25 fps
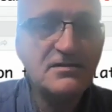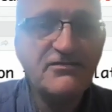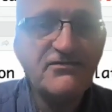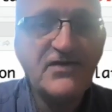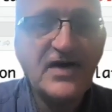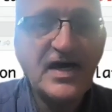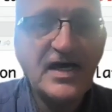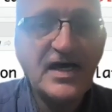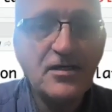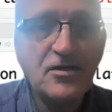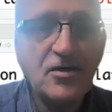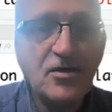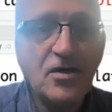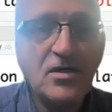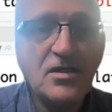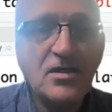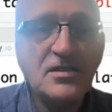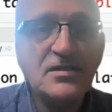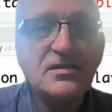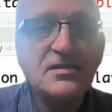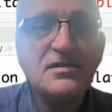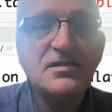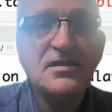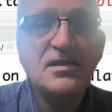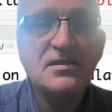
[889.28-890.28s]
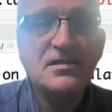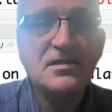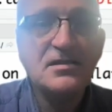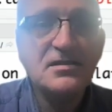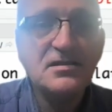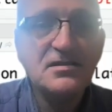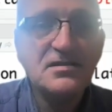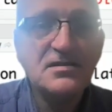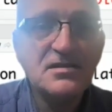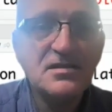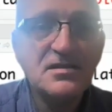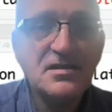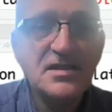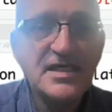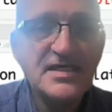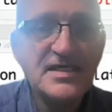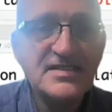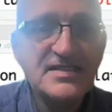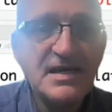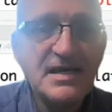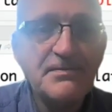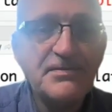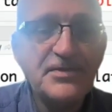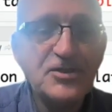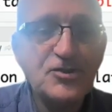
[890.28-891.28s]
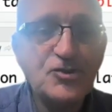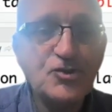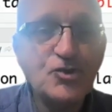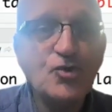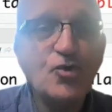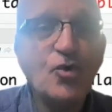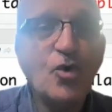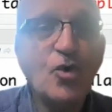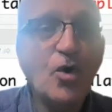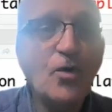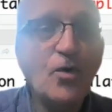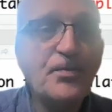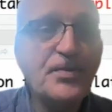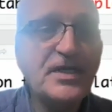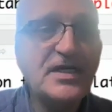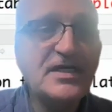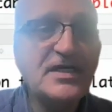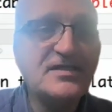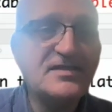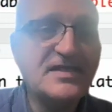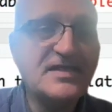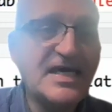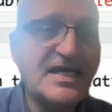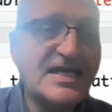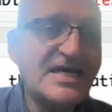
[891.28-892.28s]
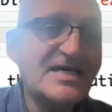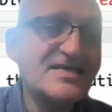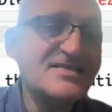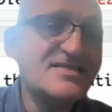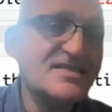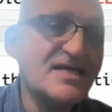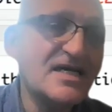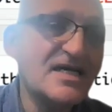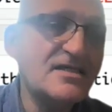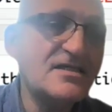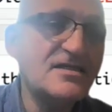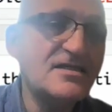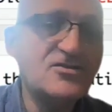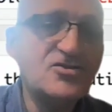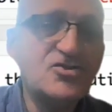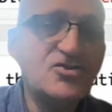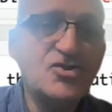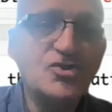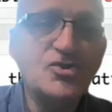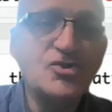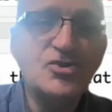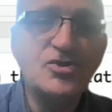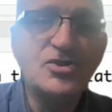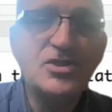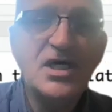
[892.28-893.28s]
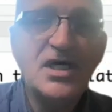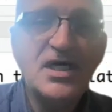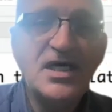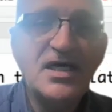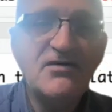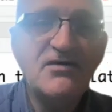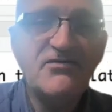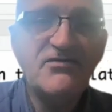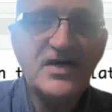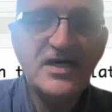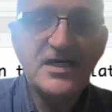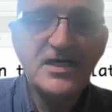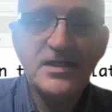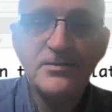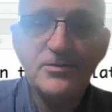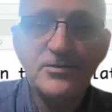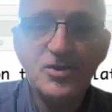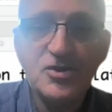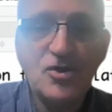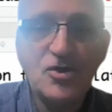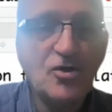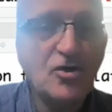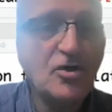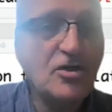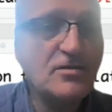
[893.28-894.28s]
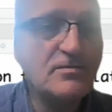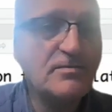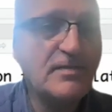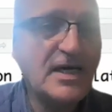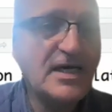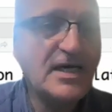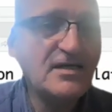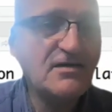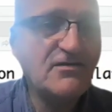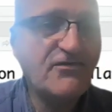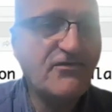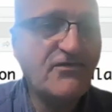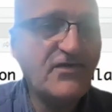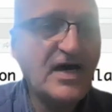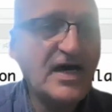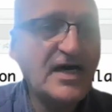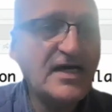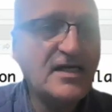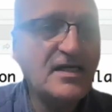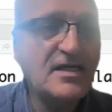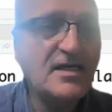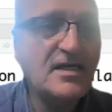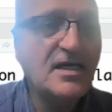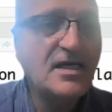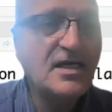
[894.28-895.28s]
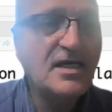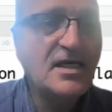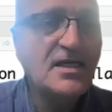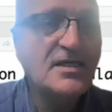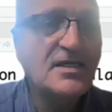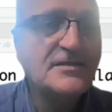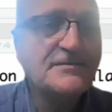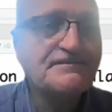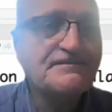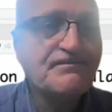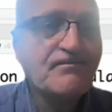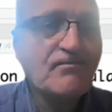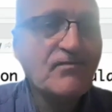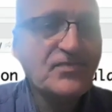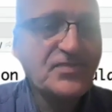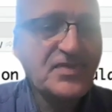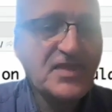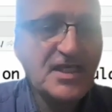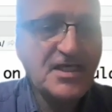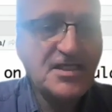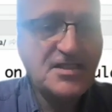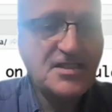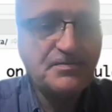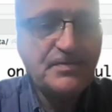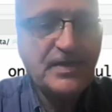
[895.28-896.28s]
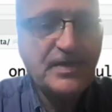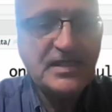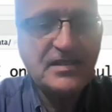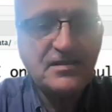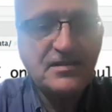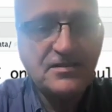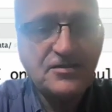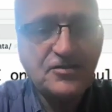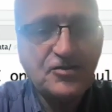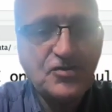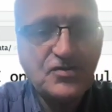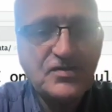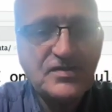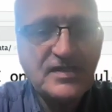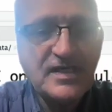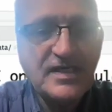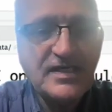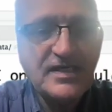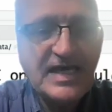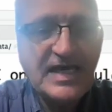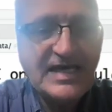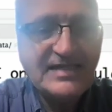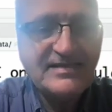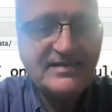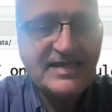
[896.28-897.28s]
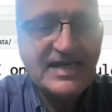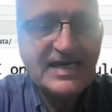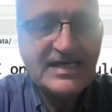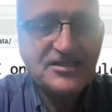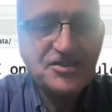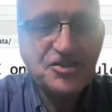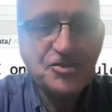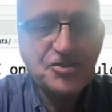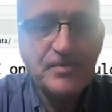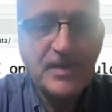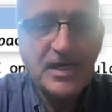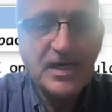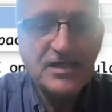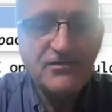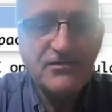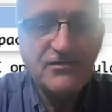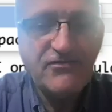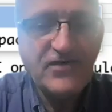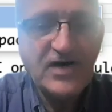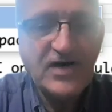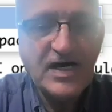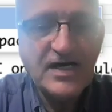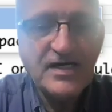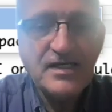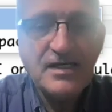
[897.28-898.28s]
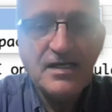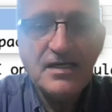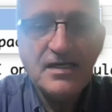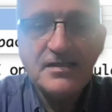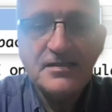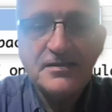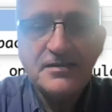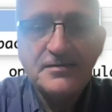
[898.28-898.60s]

file called example2, open it and assign it to a variable called my file. It's better to say attach my file.